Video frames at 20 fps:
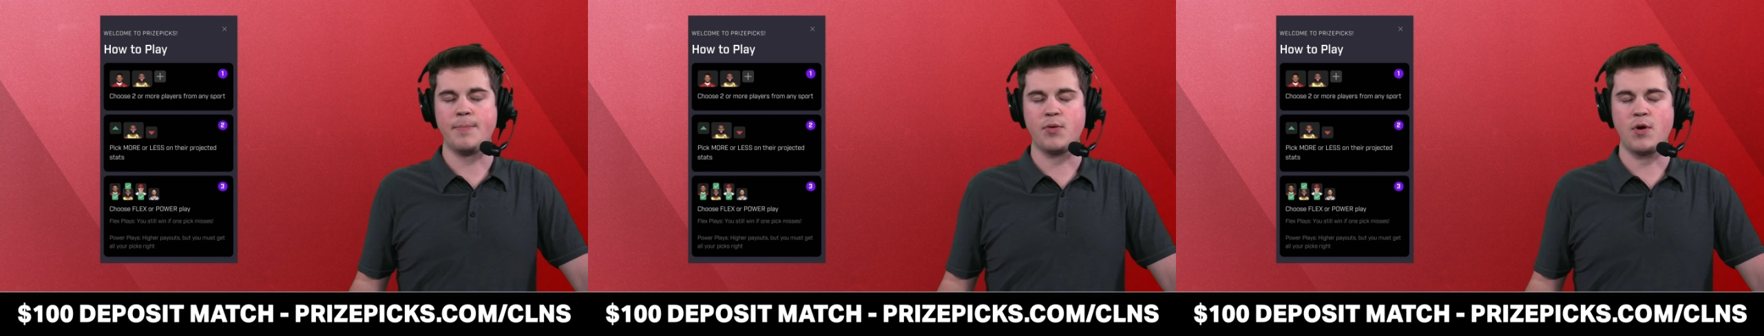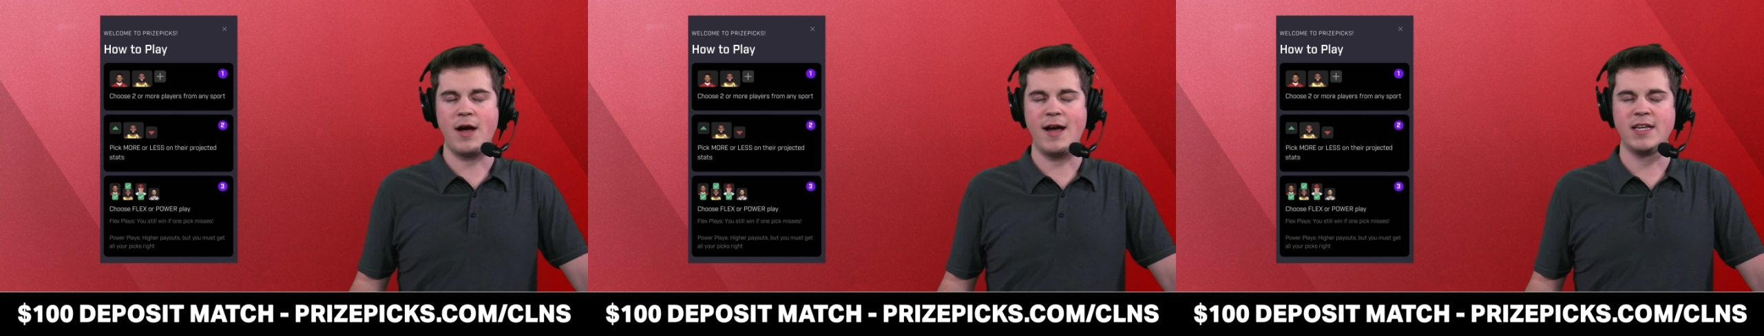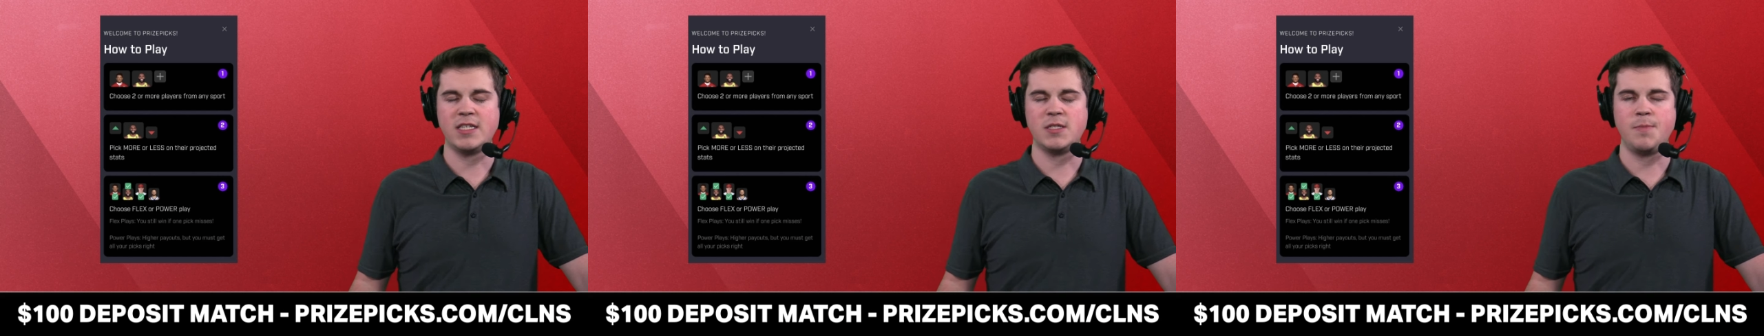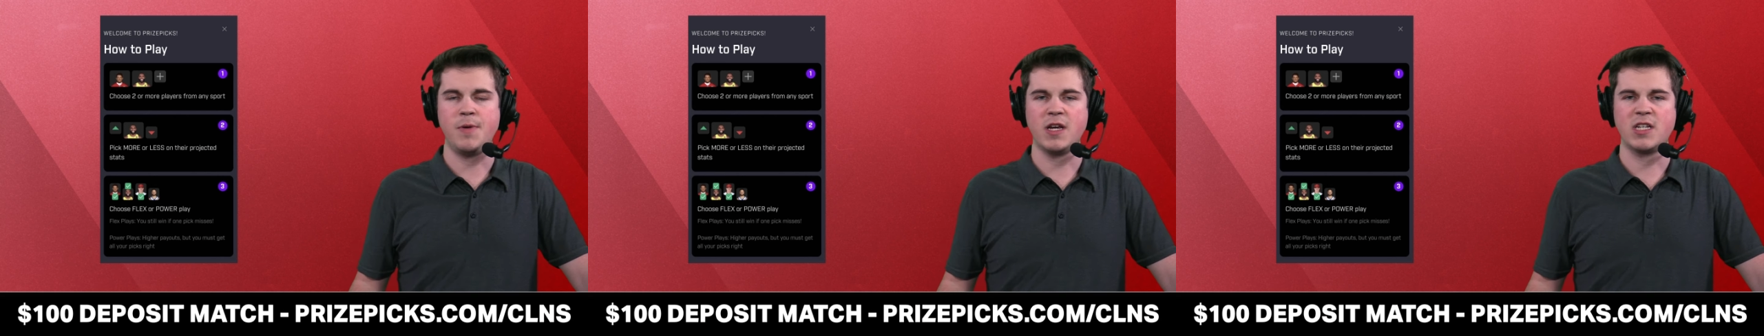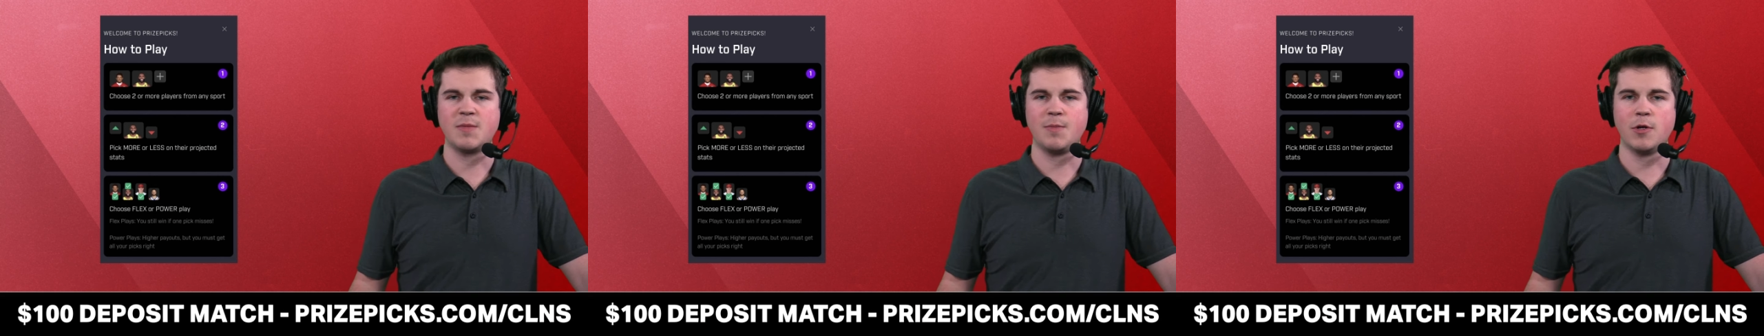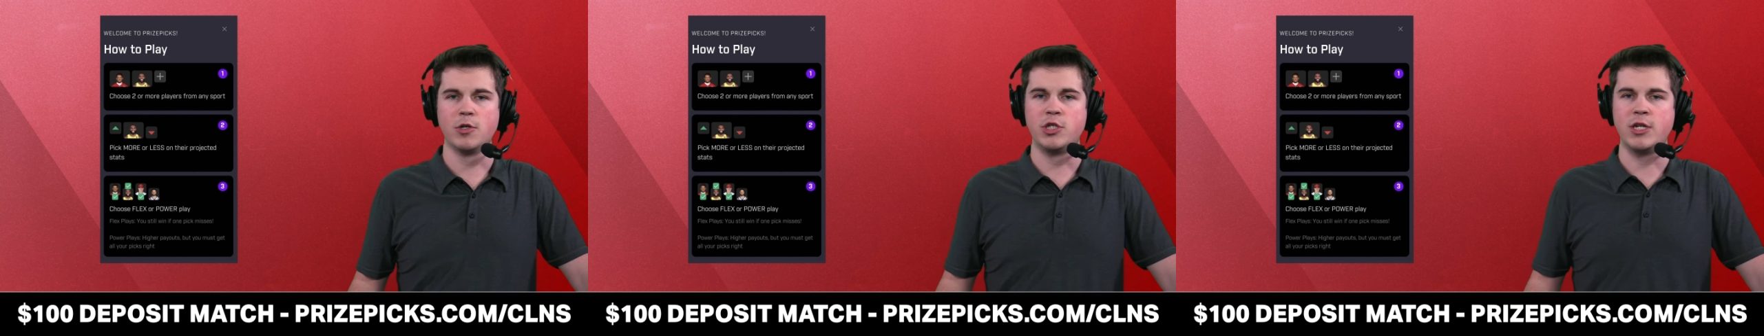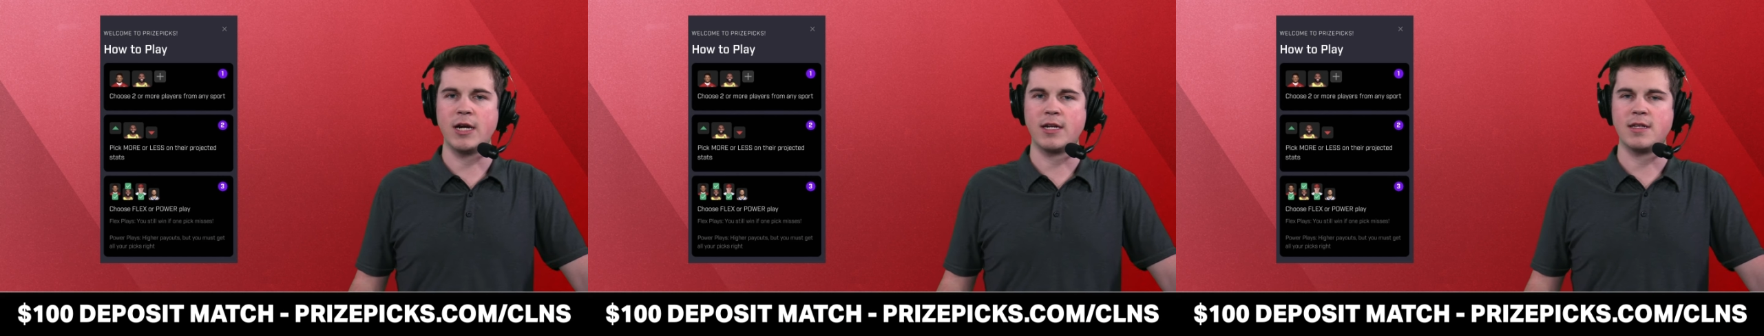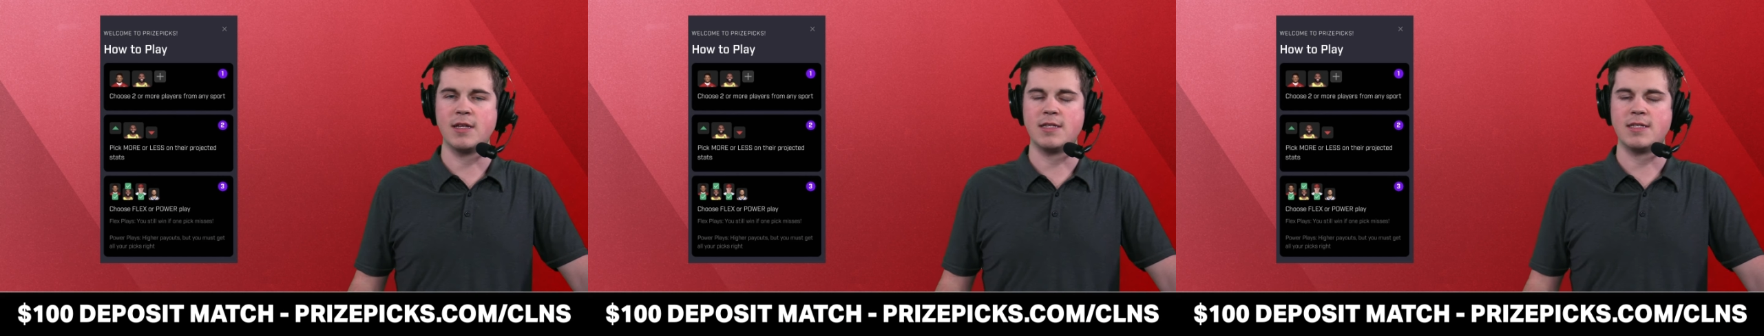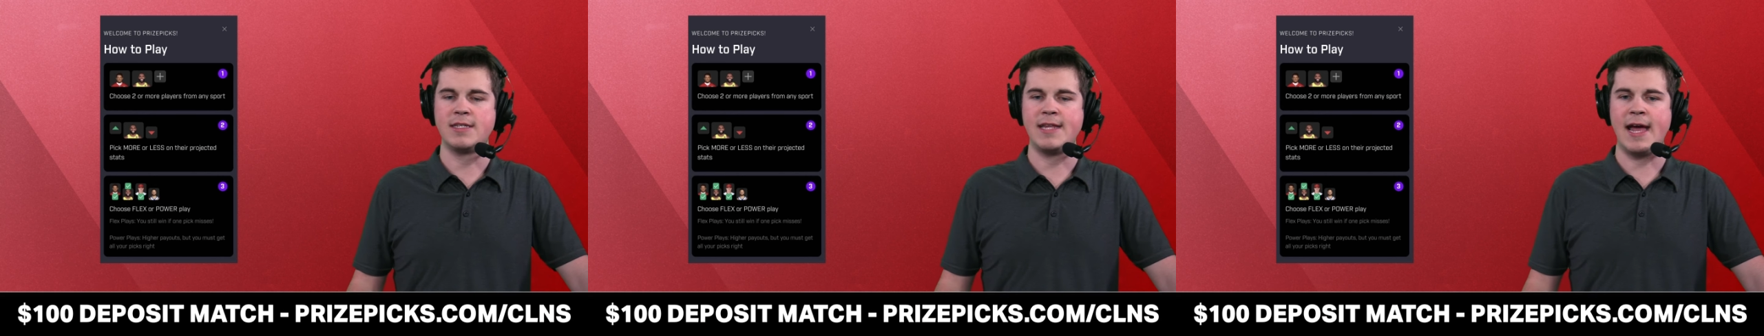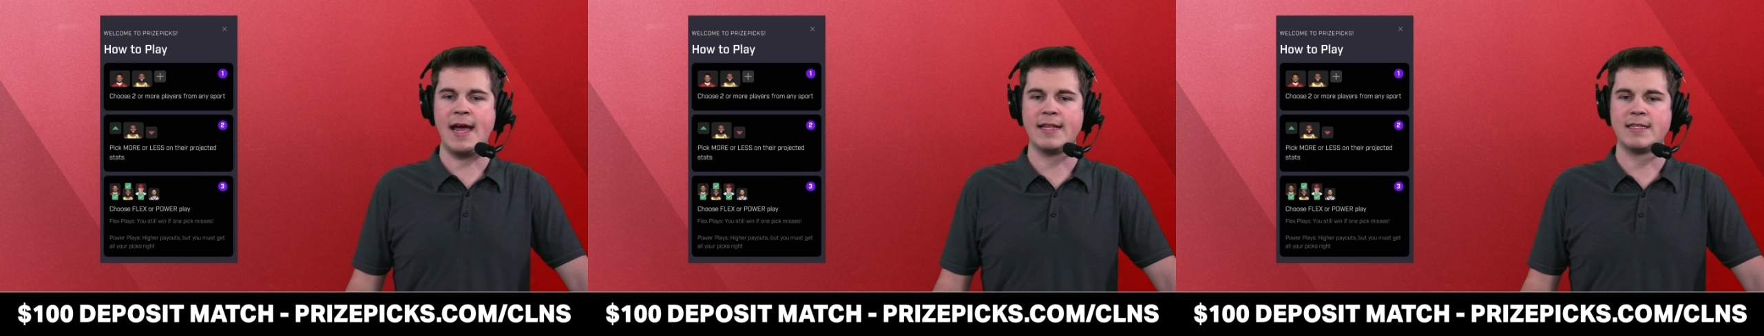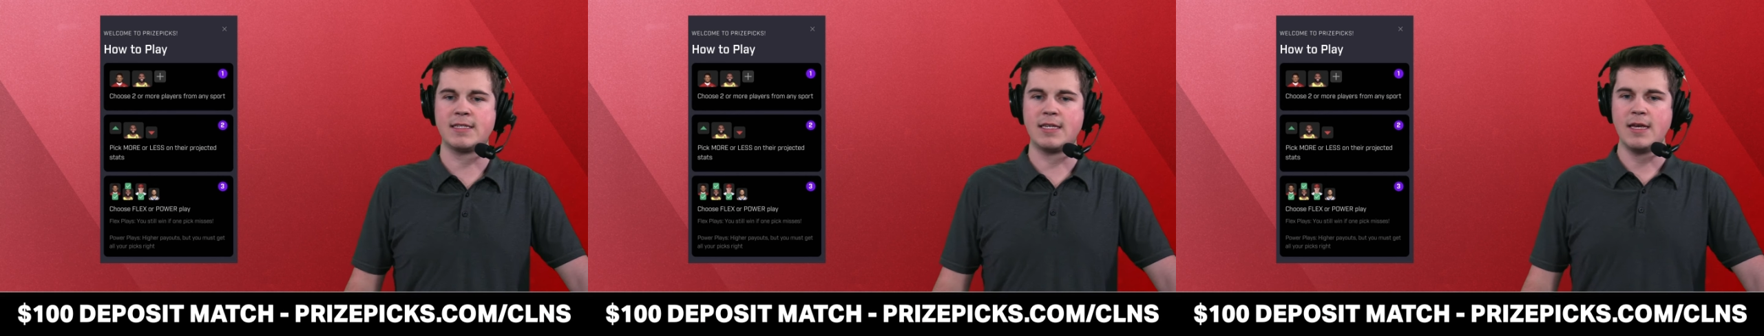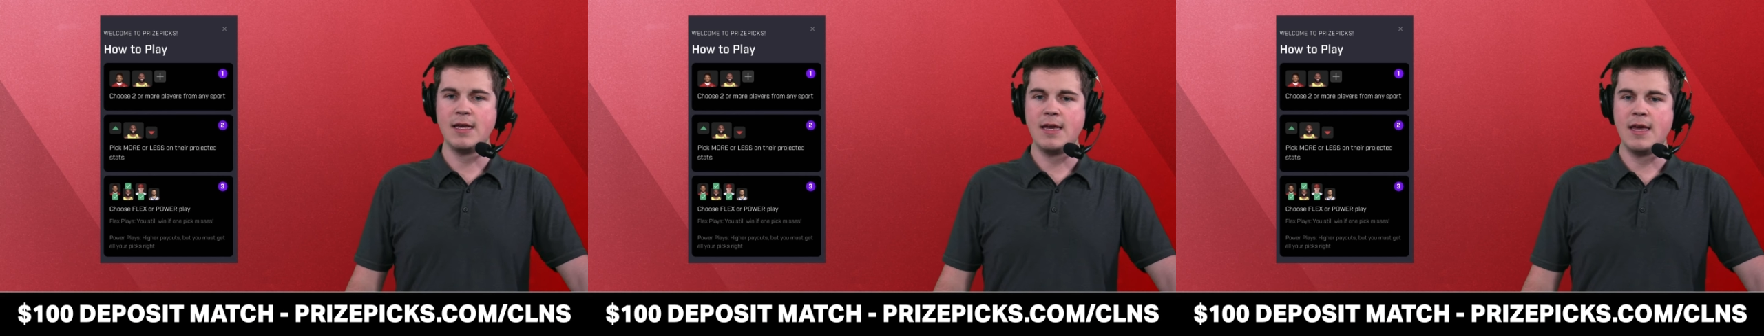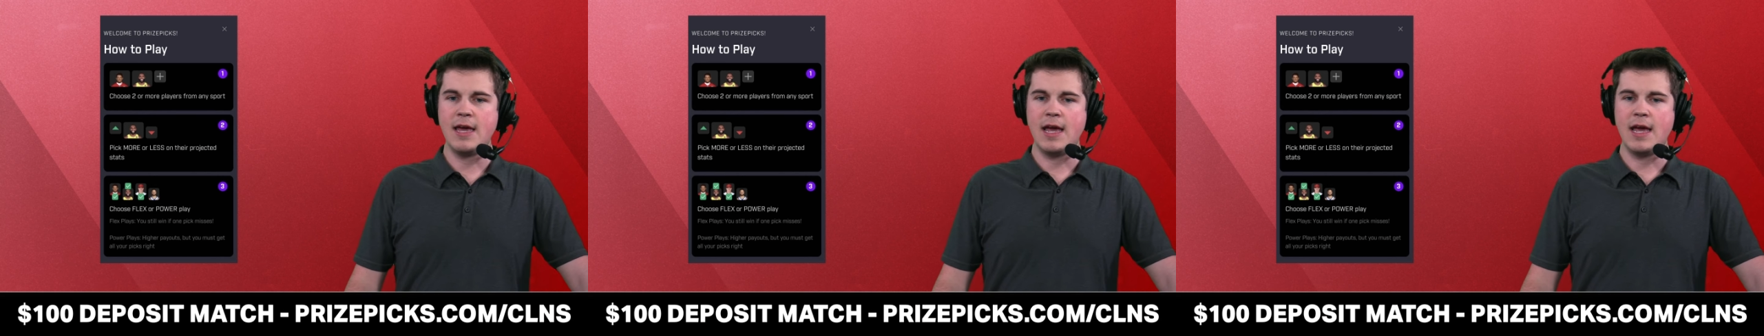Prize Picks projected stats,